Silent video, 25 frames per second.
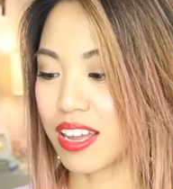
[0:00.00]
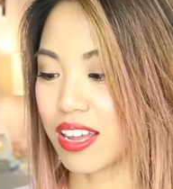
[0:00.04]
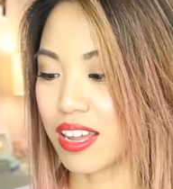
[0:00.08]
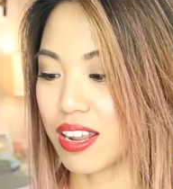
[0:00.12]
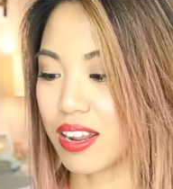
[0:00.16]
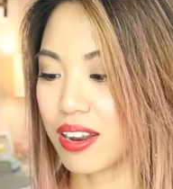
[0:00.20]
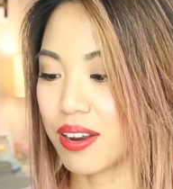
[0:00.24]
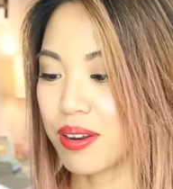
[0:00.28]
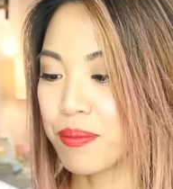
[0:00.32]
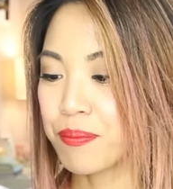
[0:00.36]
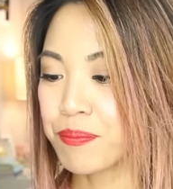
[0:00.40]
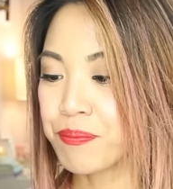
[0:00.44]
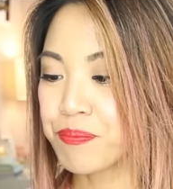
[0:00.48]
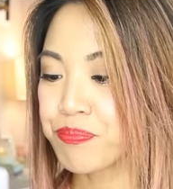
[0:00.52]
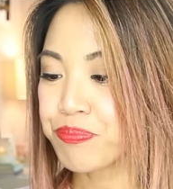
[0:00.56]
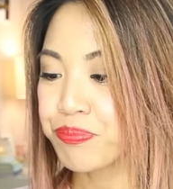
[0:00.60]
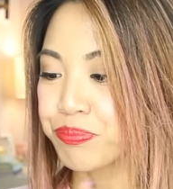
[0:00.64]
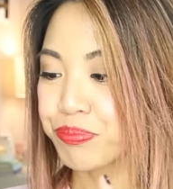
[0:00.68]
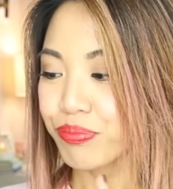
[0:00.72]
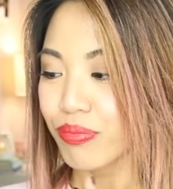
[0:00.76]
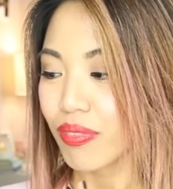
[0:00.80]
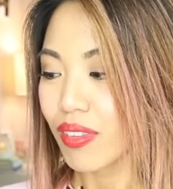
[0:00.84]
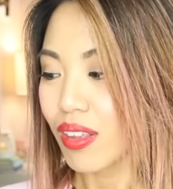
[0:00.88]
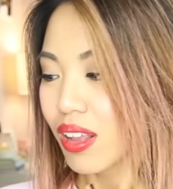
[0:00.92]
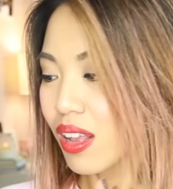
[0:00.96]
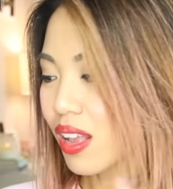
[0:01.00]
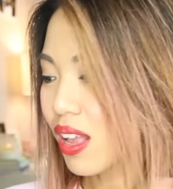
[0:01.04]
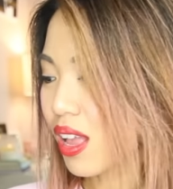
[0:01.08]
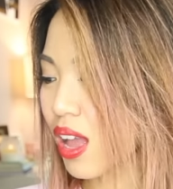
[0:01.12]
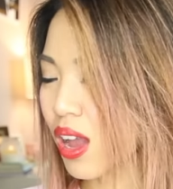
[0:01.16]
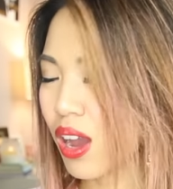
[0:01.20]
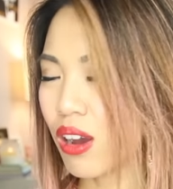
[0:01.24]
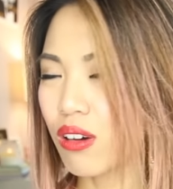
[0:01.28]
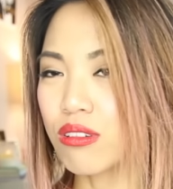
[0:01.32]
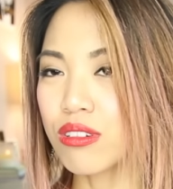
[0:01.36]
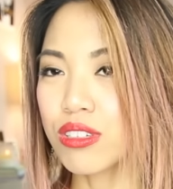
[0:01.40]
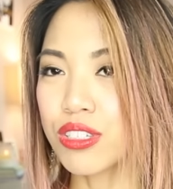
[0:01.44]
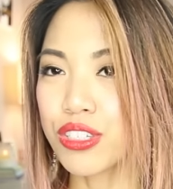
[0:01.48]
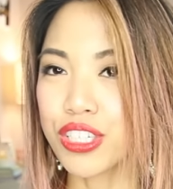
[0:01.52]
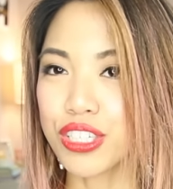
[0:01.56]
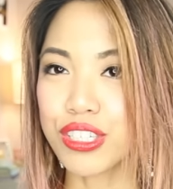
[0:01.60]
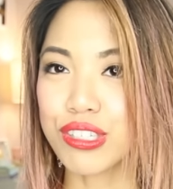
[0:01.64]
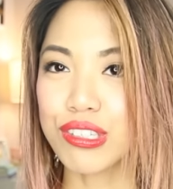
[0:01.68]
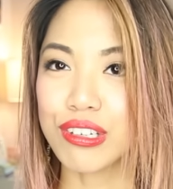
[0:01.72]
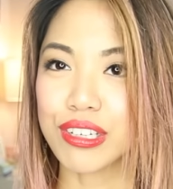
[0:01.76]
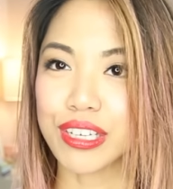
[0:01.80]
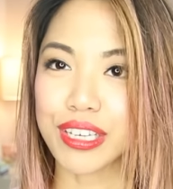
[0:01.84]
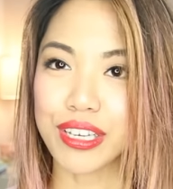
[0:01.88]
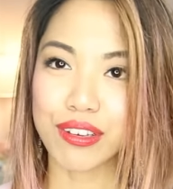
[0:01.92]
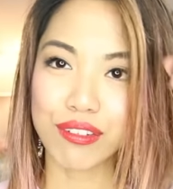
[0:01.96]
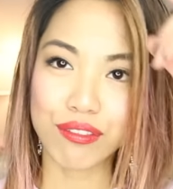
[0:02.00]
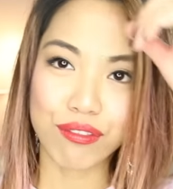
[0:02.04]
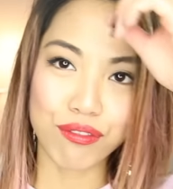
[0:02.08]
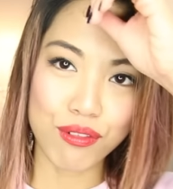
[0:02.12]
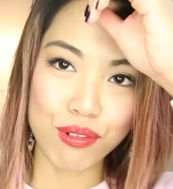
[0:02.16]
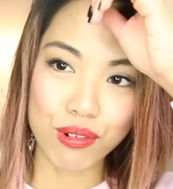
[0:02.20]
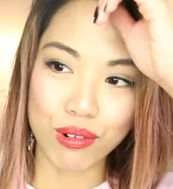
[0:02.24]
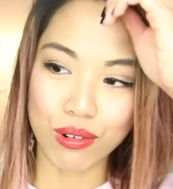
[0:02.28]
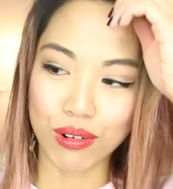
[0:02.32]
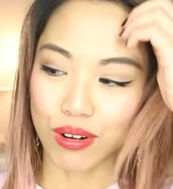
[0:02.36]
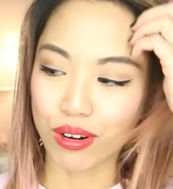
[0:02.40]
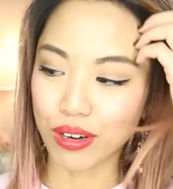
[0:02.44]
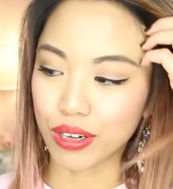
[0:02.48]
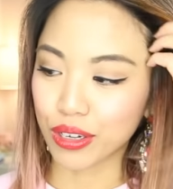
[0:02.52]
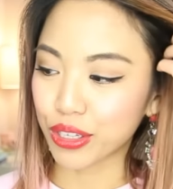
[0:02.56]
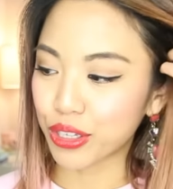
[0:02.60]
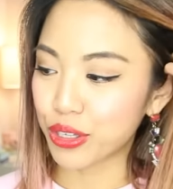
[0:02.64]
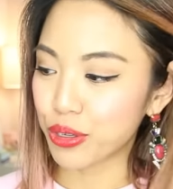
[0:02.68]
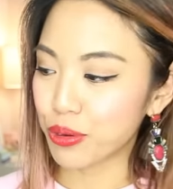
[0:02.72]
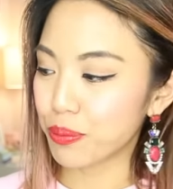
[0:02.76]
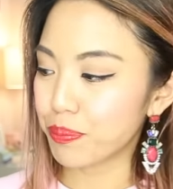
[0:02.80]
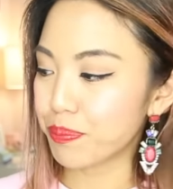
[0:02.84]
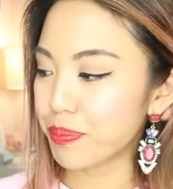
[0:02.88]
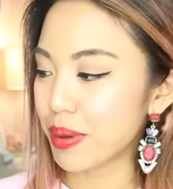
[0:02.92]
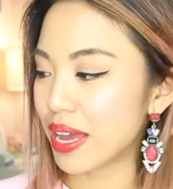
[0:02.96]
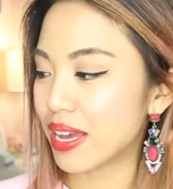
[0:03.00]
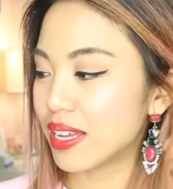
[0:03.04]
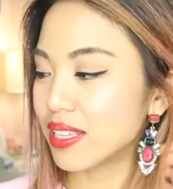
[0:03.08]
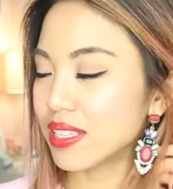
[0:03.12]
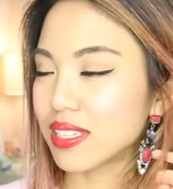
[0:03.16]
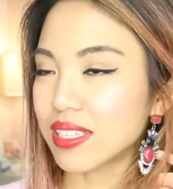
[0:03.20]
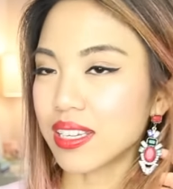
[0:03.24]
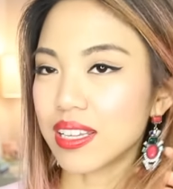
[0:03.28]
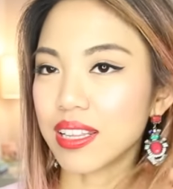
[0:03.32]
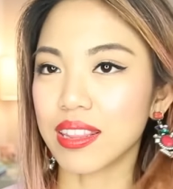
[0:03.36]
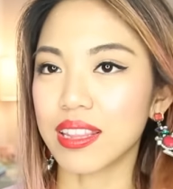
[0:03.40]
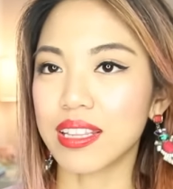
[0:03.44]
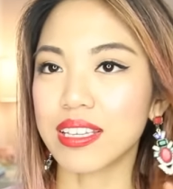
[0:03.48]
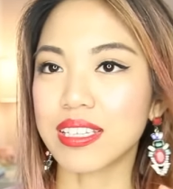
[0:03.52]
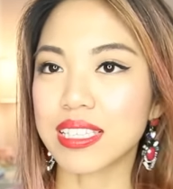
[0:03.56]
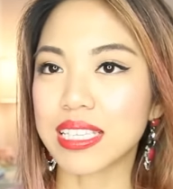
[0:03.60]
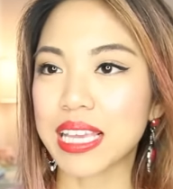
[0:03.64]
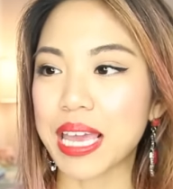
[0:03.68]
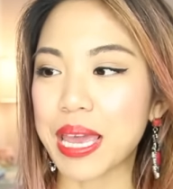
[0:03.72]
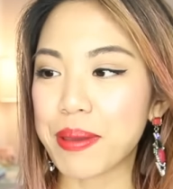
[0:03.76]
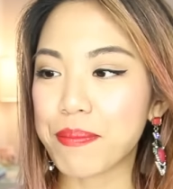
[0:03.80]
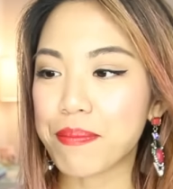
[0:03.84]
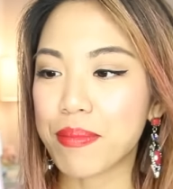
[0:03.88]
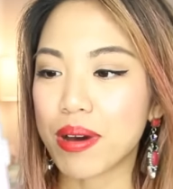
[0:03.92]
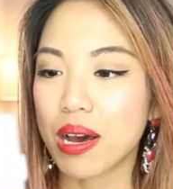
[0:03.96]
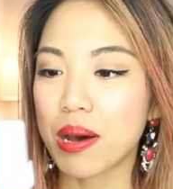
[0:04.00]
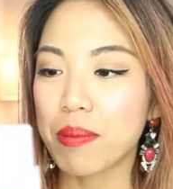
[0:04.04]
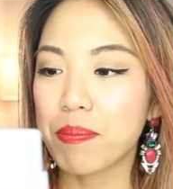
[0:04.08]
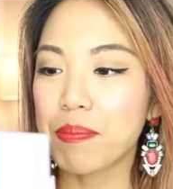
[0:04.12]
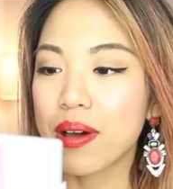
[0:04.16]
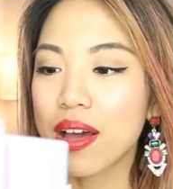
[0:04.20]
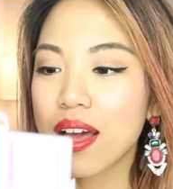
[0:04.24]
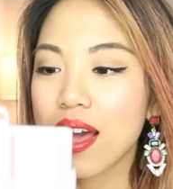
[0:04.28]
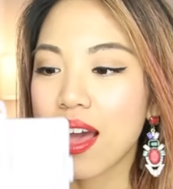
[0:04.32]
and I was just looking for cute pens and this came up.